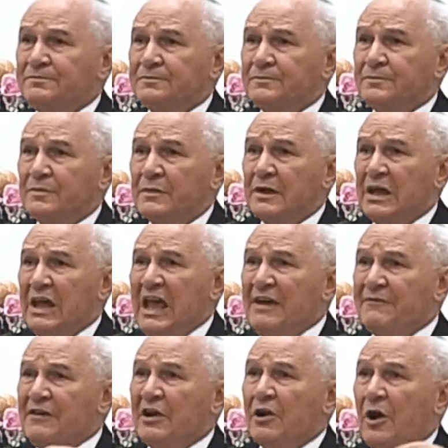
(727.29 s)
But the
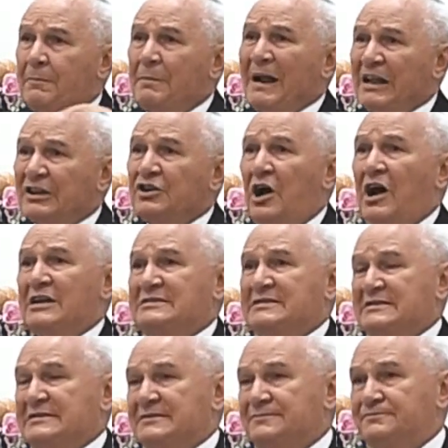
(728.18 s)
Lord
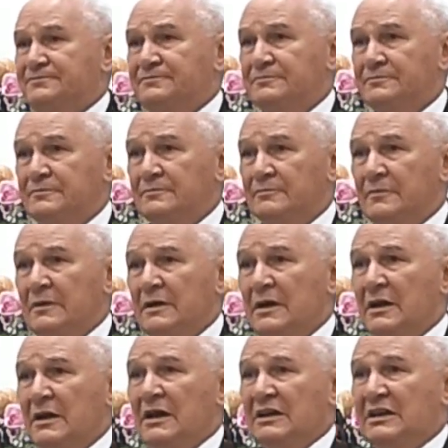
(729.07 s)
has revealed to us.